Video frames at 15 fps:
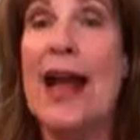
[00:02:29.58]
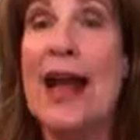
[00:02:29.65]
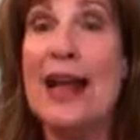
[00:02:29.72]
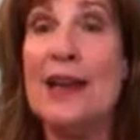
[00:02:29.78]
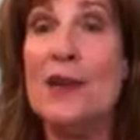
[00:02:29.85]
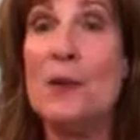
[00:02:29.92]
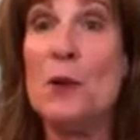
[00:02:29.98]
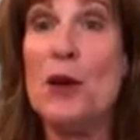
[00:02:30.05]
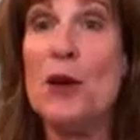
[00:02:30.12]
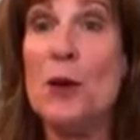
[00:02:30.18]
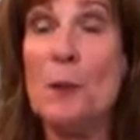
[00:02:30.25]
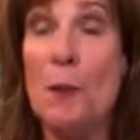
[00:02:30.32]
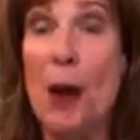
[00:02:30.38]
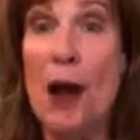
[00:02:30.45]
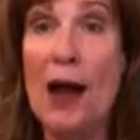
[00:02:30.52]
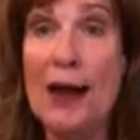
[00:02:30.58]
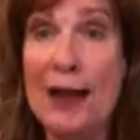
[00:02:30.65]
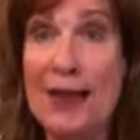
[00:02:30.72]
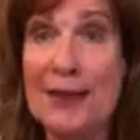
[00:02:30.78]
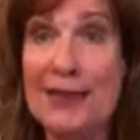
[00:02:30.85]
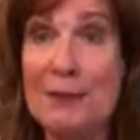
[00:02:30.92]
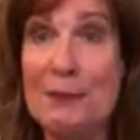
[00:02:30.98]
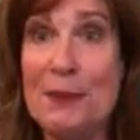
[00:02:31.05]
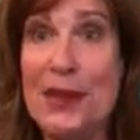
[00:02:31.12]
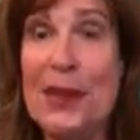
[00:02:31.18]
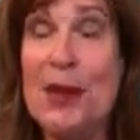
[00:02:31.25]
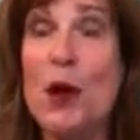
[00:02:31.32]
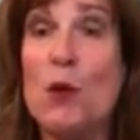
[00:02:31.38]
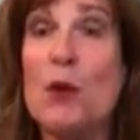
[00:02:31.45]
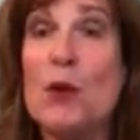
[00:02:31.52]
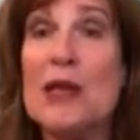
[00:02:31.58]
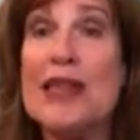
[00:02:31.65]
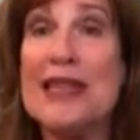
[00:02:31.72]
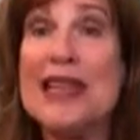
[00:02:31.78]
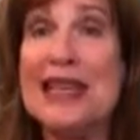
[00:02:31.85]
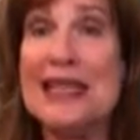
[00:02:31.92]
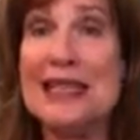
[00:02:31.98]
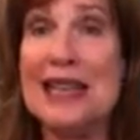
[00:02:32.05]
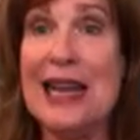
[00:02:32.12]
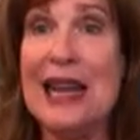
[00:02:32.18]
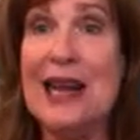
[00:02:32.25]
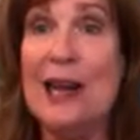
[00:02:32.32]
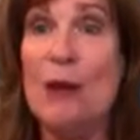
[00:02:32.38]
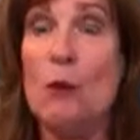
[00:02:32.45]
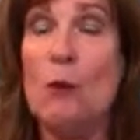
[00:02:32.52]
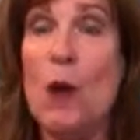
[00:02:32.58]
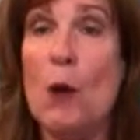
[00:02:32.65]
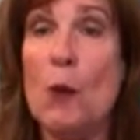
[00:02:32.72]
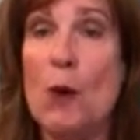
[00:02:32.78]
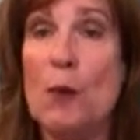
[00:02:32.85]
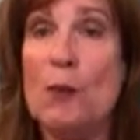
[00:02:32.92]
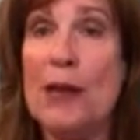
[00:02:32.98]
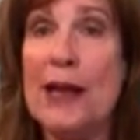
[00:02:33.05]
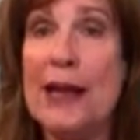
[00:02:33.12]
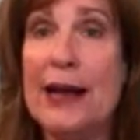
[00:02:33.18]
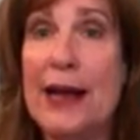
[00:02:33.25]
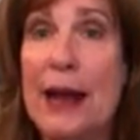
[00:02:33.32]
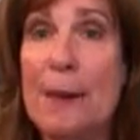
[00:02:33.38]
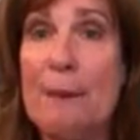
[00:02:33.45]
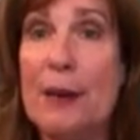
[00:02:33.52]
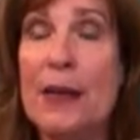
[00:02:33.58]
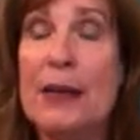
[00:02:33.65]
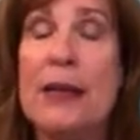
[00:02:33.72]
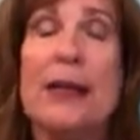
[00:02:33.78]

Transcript: and you want your body to be releasing what we're bringing up.